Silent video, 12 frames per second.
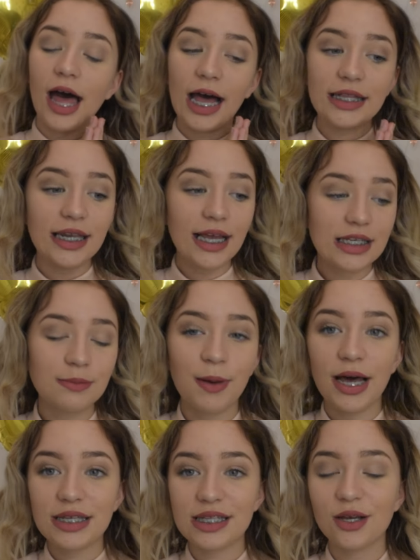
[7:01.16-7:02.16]
And the next
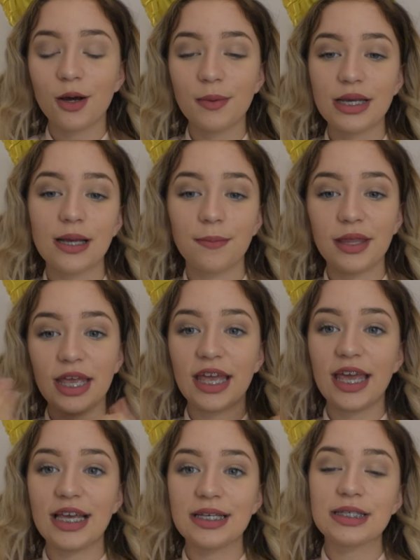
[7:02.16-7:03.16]
person that got me something
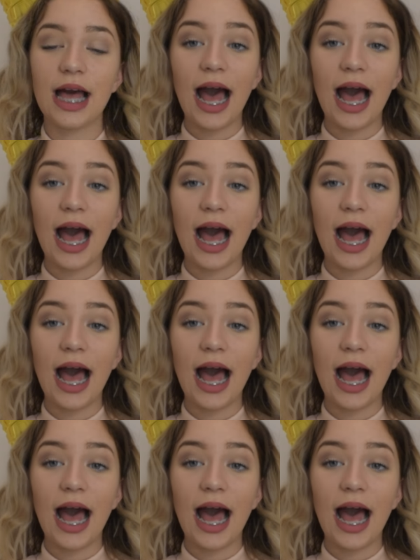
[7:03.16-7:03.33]
is